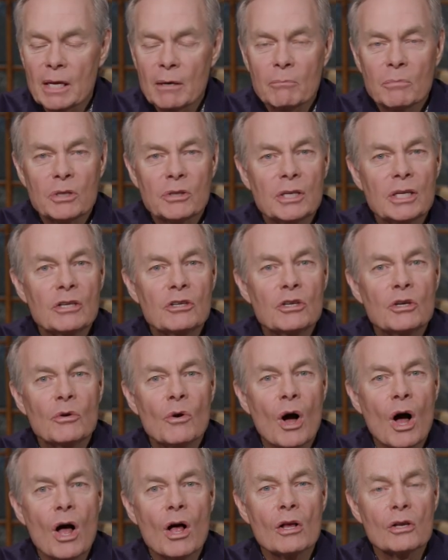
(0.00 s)
But then you
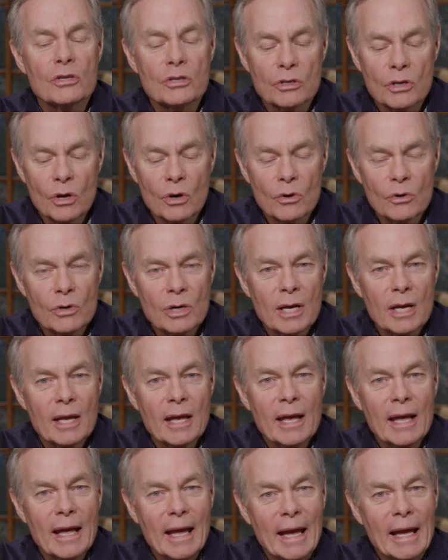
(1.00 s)
also
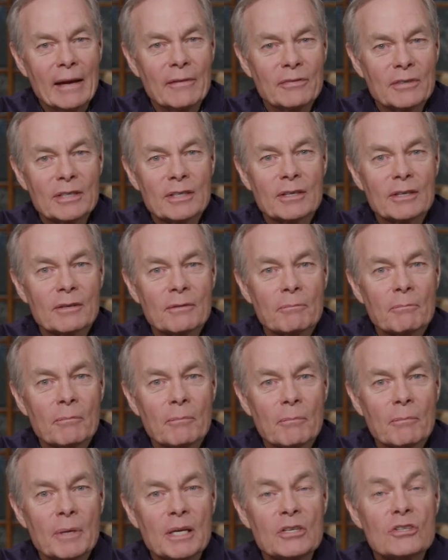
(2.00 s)
have to
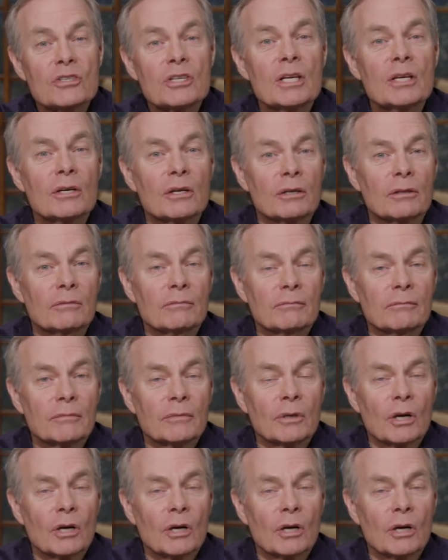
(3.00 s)
be still